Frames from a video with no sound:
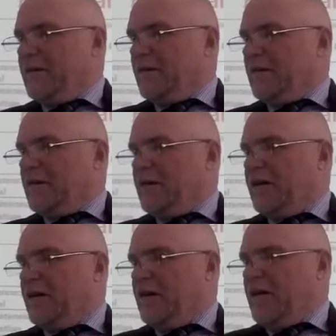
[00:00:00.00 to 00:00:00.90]

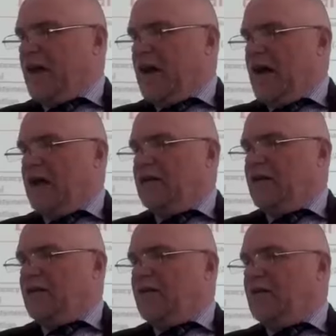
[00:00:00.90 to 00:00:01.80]
Okay?
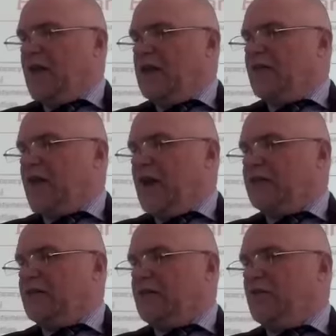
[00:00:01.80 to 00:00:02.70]
And the native
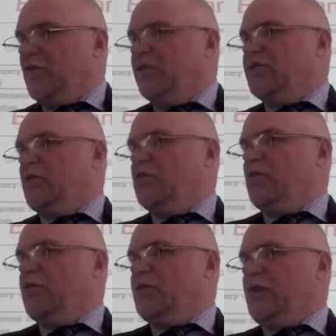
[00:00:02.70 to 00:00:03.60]
accent also
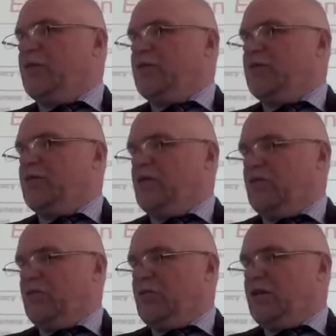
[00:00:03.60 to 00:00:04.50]
moves up
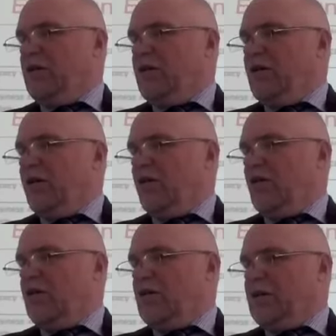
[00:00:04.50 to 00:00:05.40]
considerably
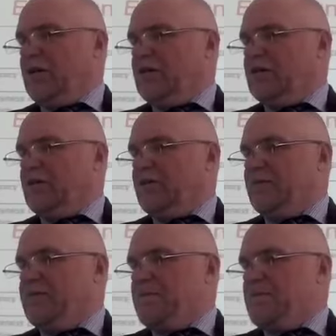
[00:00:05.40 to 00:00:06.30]
on the list.
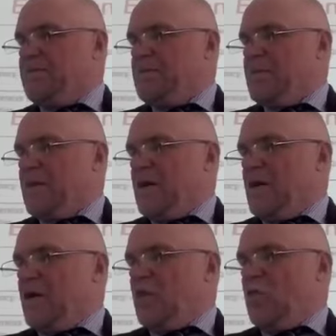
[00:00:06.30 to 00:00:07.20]

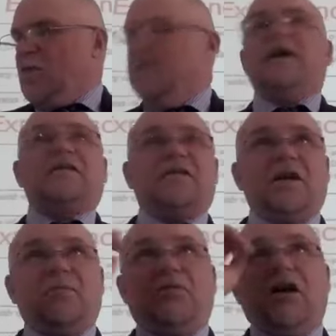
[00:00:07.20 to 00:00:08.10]
One gets the
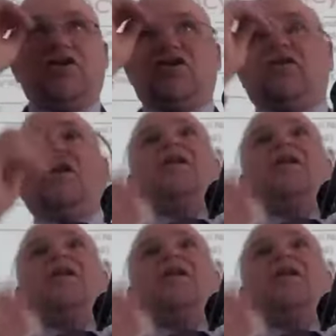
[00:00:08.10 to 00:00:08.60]
impression that